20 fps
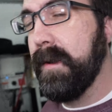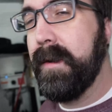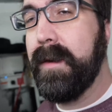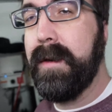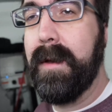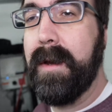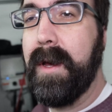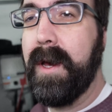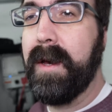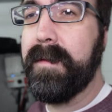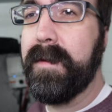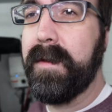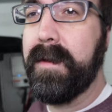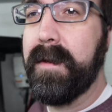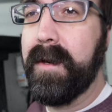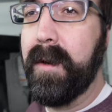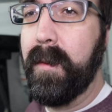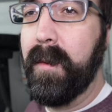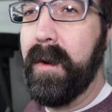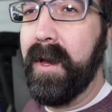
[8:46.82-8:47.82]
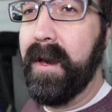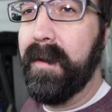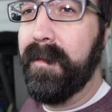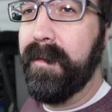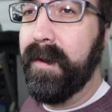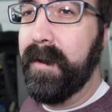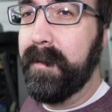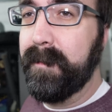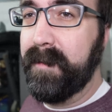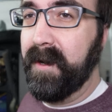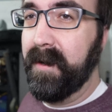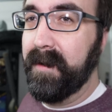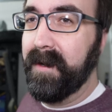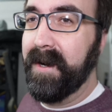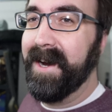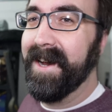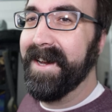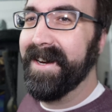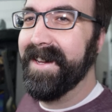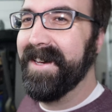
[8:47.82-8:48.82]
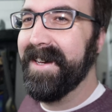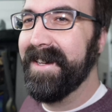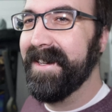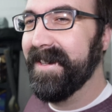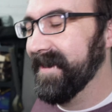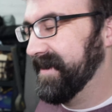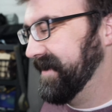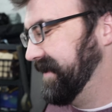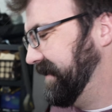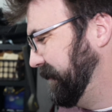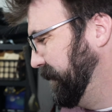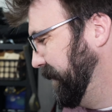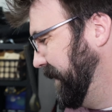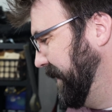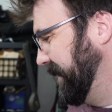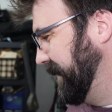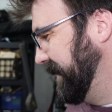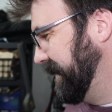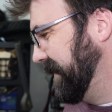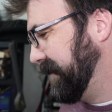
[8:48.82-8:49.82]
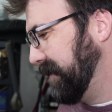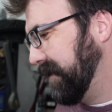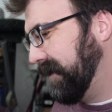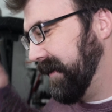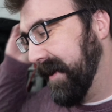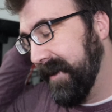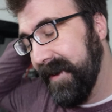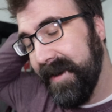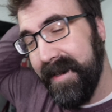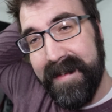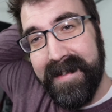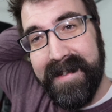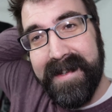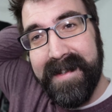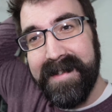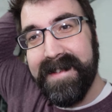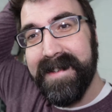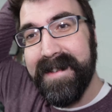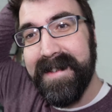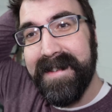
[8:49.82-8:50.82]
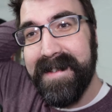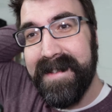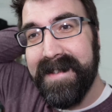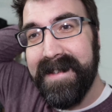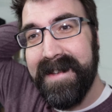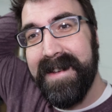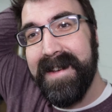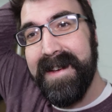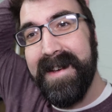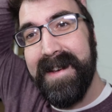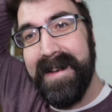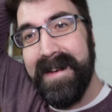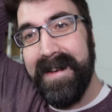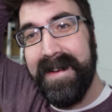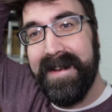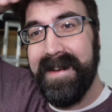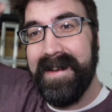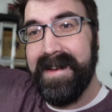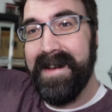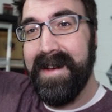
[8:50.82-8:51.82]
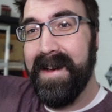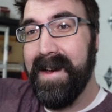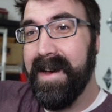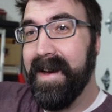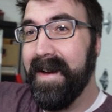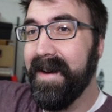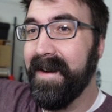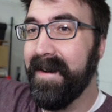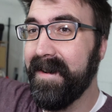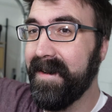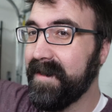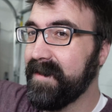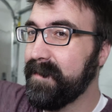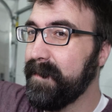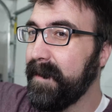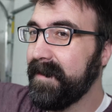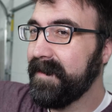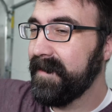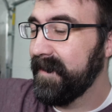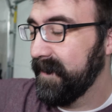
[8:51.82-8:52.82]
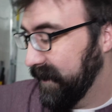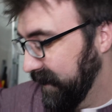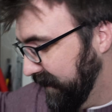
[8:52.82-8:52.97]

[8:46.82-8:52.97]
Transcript: gonna have to look at what I filmed already and see what I need to throw out, because this is unexpected.